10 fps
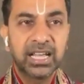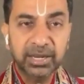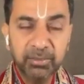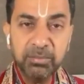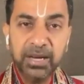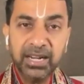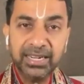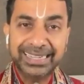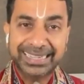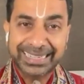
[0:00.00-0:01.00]
Remember,
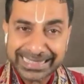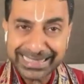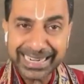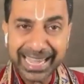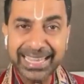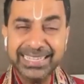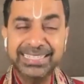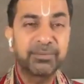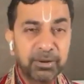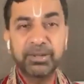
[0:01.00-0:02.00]
Krishna
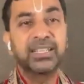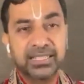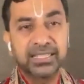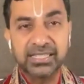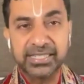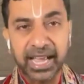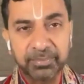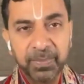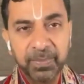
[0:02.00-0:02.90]
is remembering this chap.